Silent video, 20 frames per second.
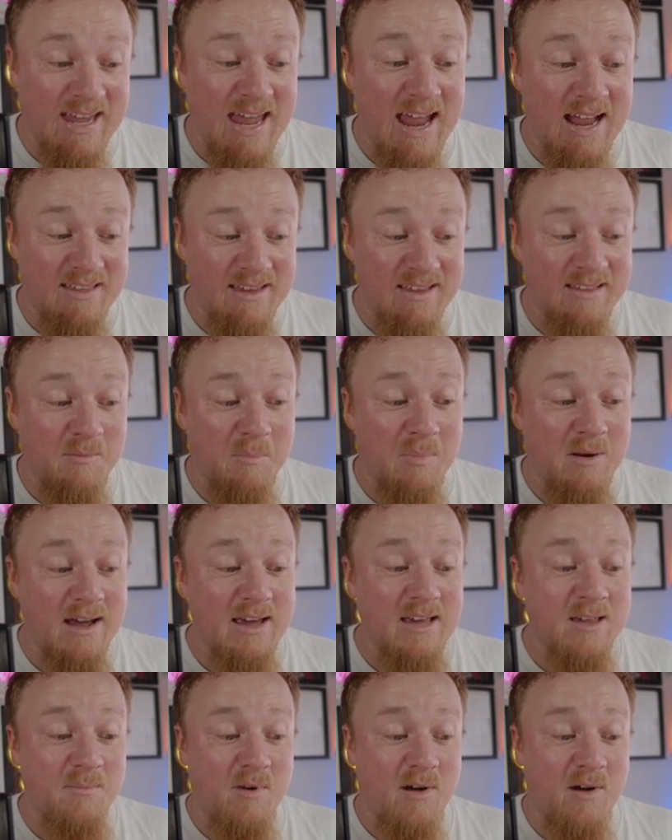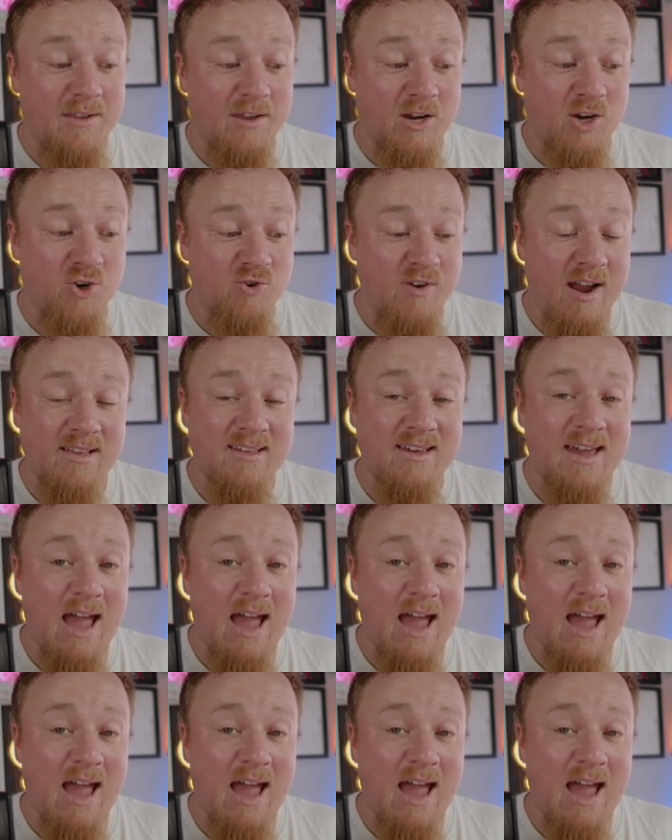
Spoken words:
kicked into place by the correct